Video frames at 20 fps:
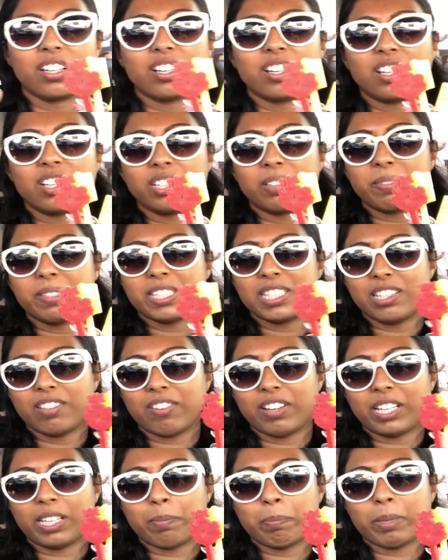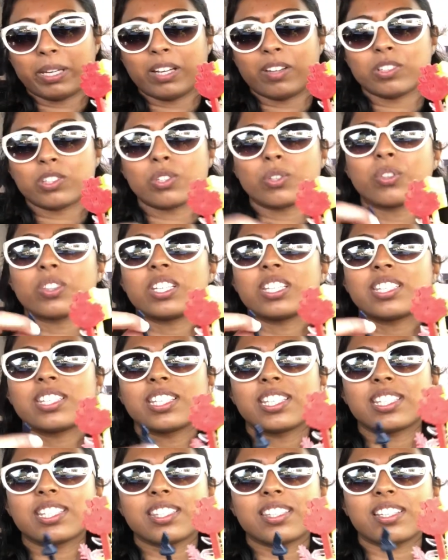let me see if I can pick out. So this
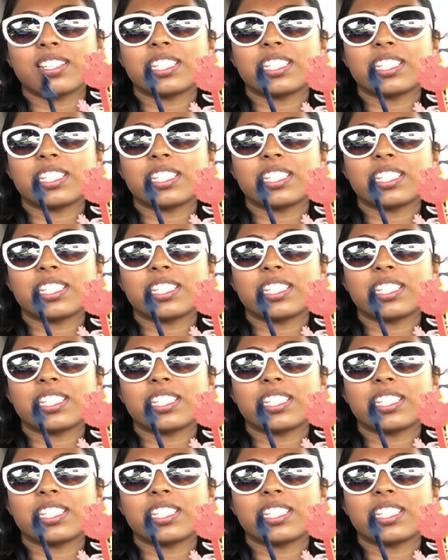is the